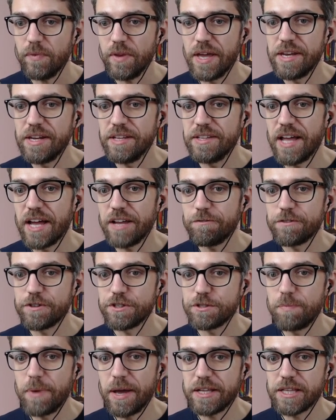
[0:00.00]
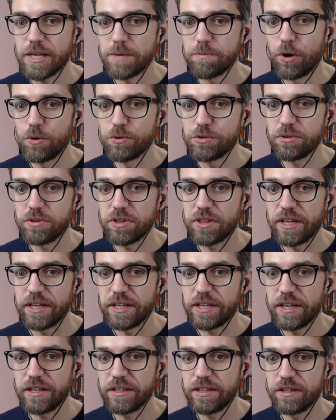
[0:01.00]
And in that respect, I'm also
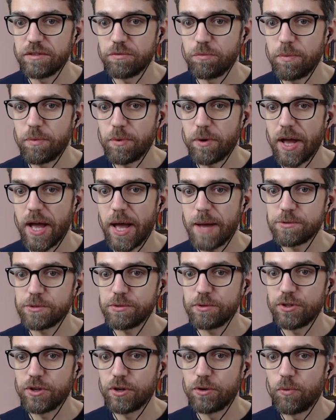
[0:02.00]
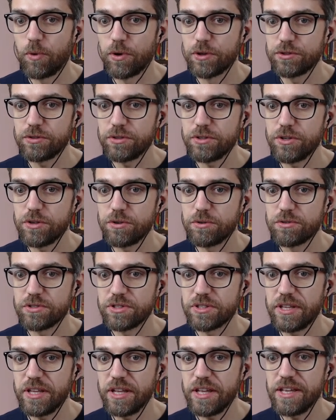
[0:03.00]
thinking that perhaps we don't want to
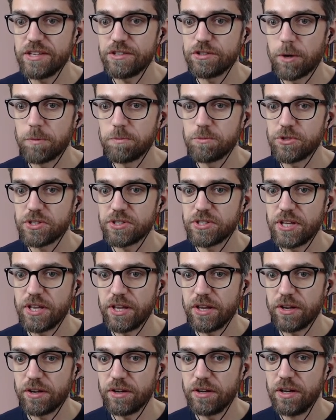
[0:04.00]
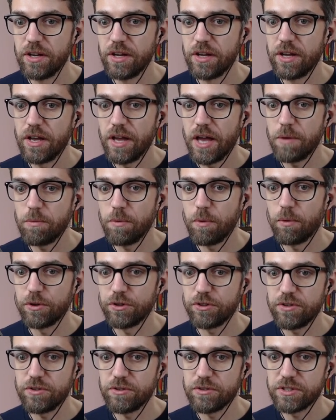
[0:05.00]
use these objects here. We
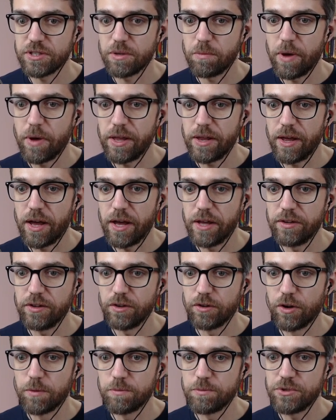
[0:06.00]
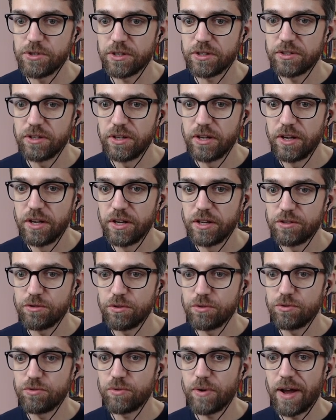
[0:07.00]
want to use some other object
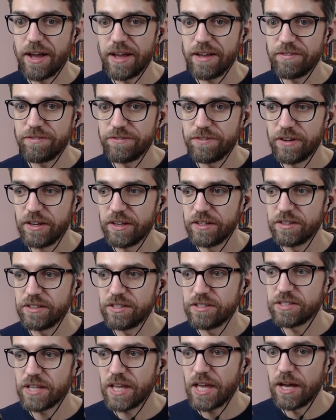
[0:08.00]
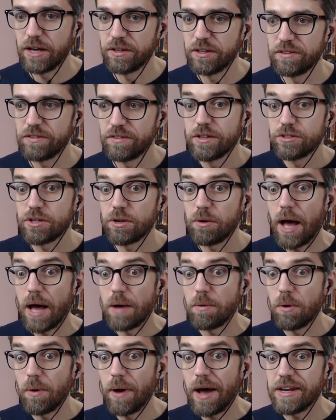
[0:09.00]
to drive the scale of it. So I
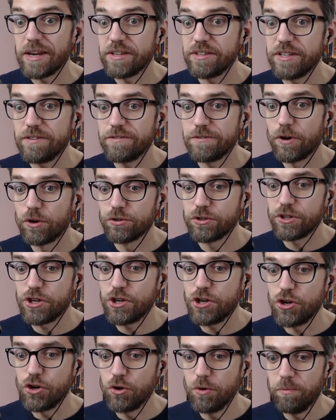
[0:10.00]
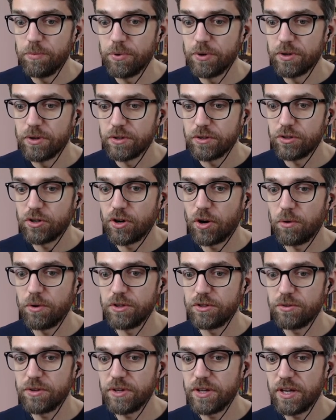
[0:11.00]
will add a default cube, go
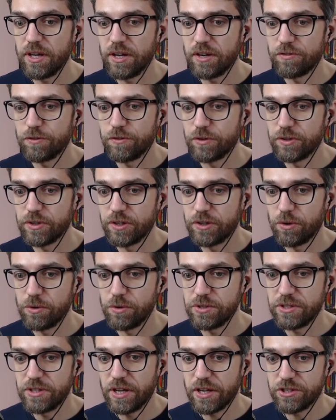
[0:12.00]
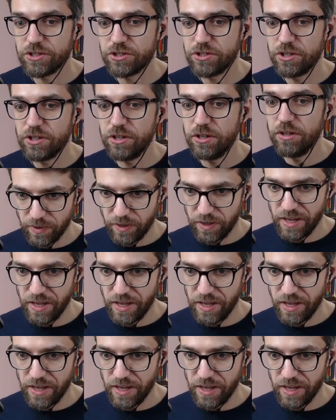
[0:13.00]
into here for the noise texture.